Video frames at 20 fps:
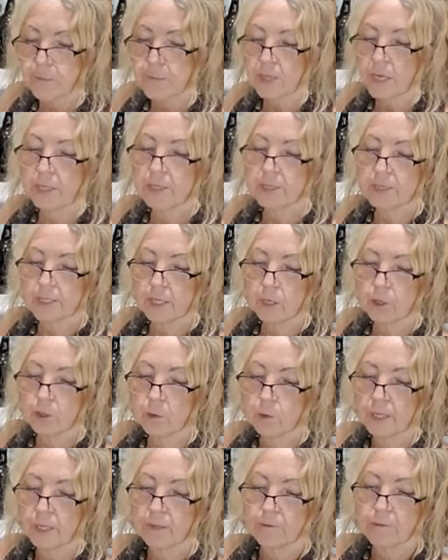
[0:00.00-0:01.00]

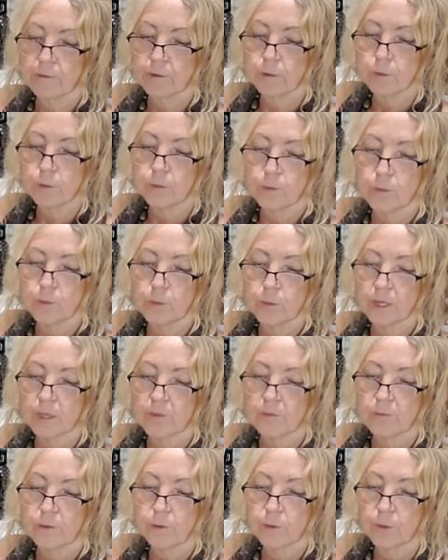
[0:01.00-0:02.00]
So if you
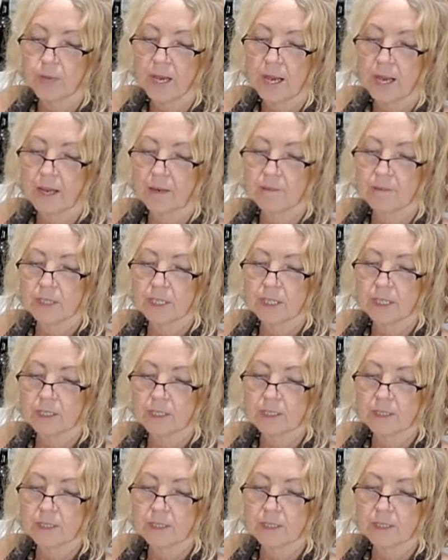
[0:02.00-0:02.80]
have this,